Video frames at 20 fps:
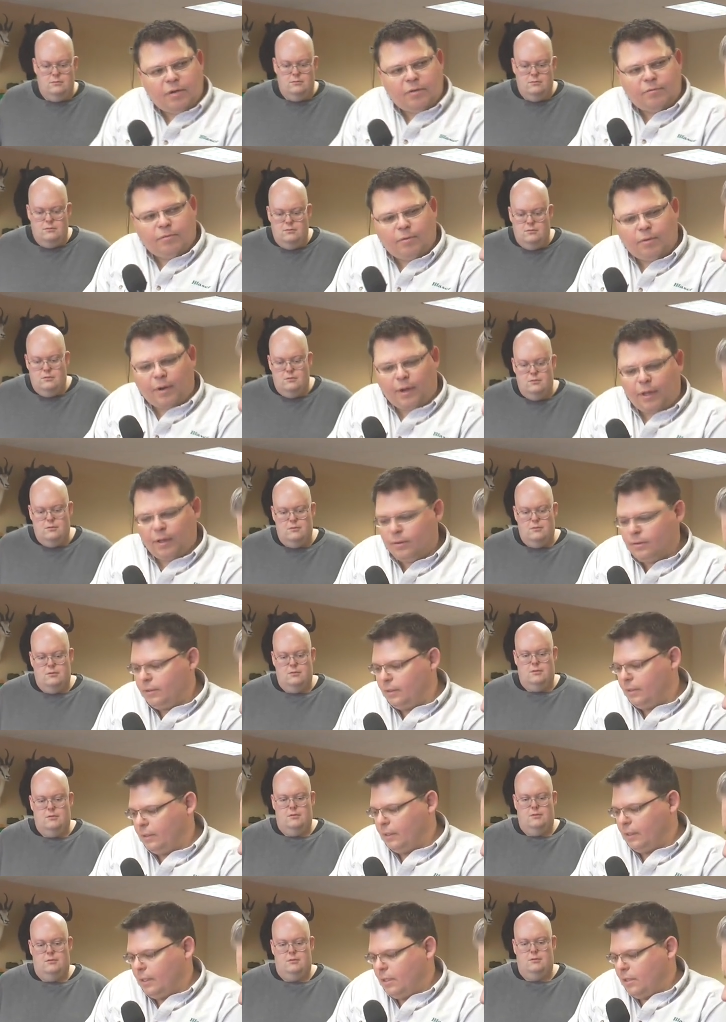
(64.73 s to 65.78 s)
Speaker 1: on it for you.
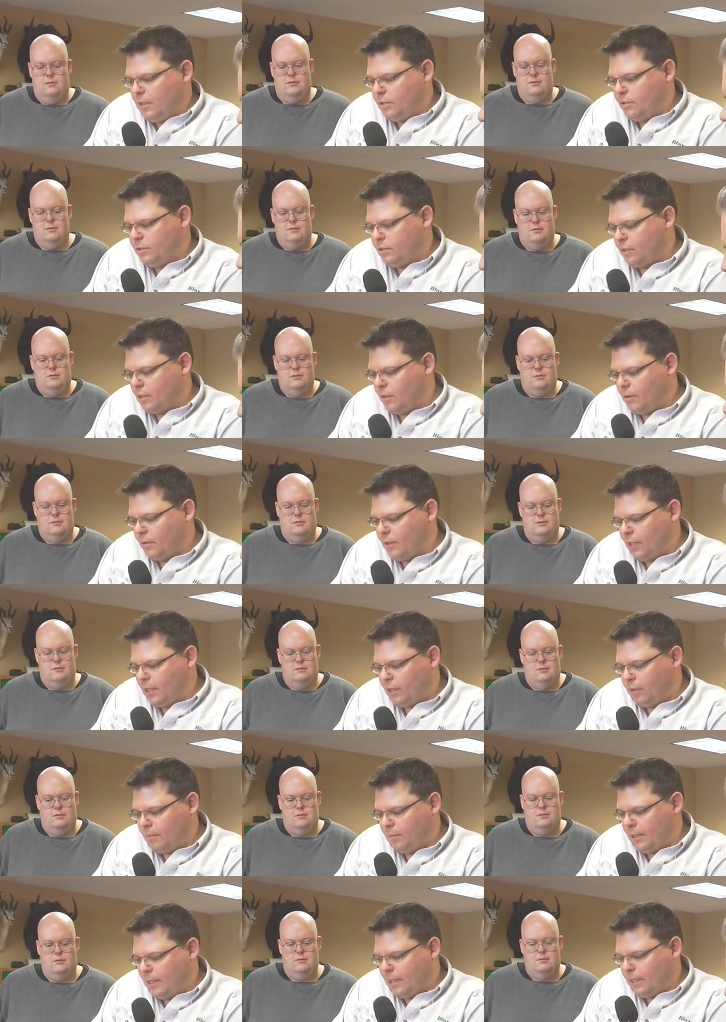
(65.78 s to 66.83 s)
Mm-hmm. So uh,
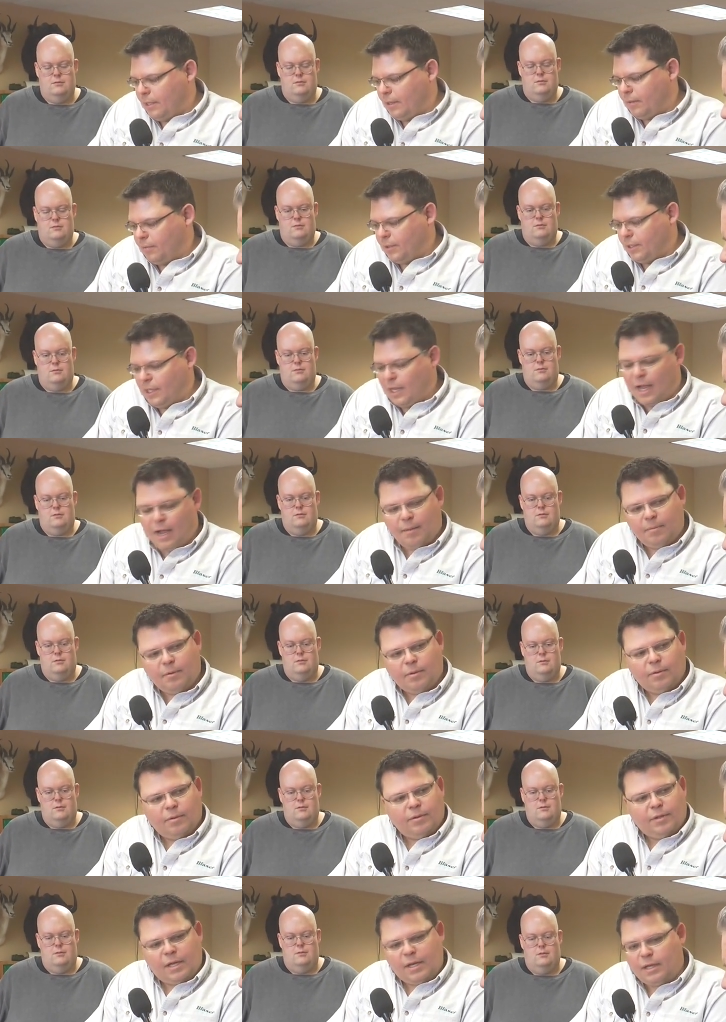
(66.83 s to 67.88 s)
it'll be
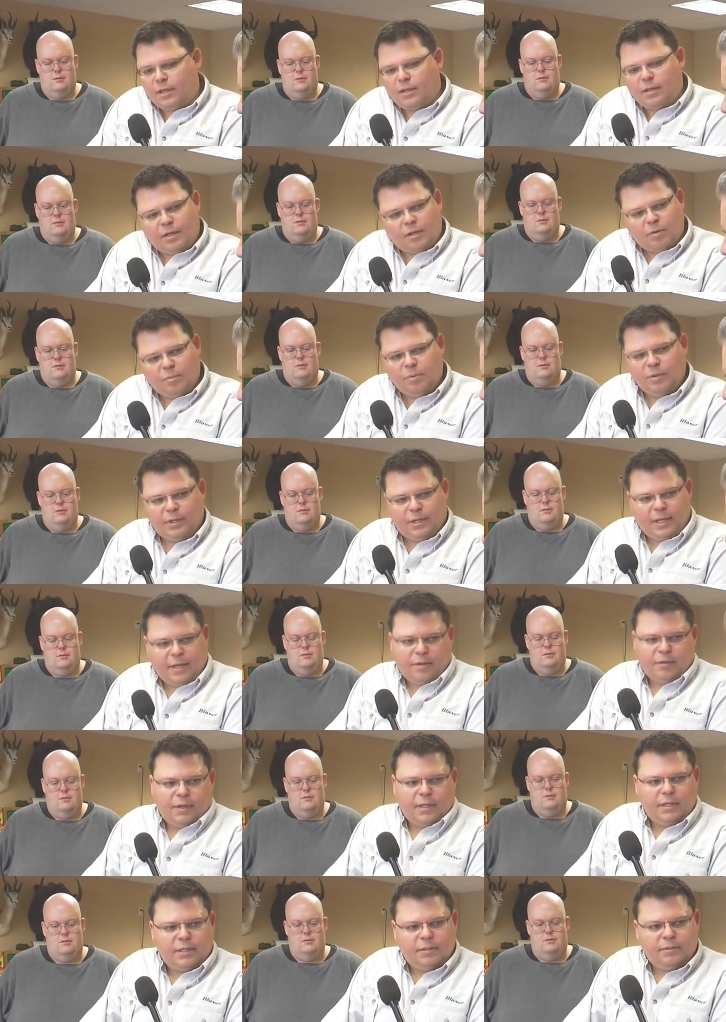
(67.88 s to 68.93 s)
reliable with anything you put
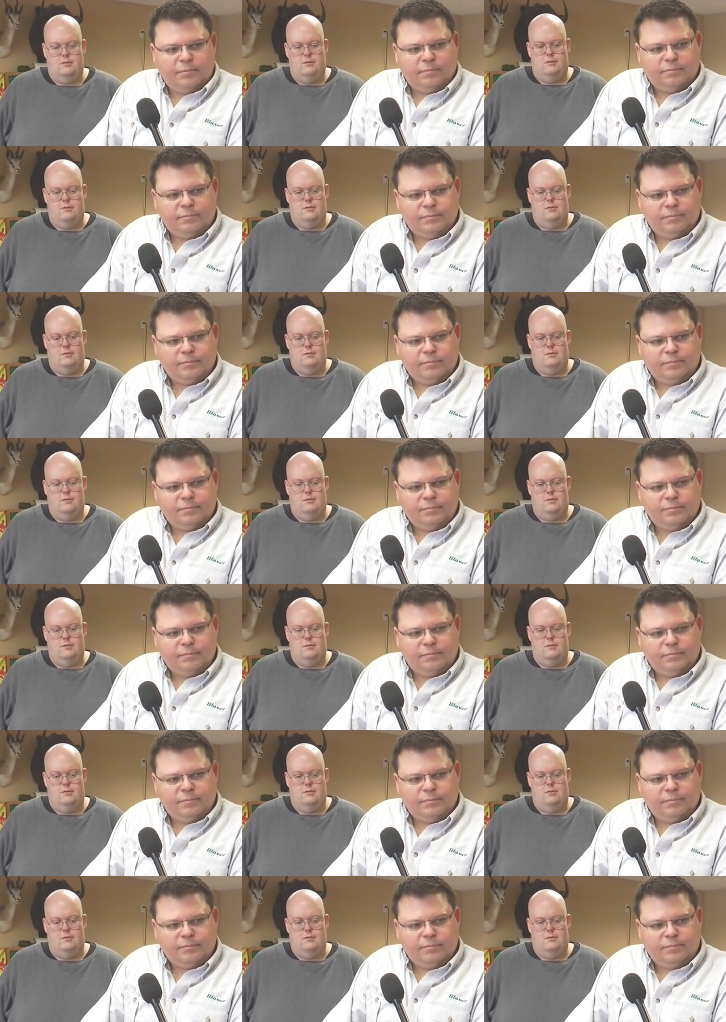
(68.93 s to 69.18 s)
down it.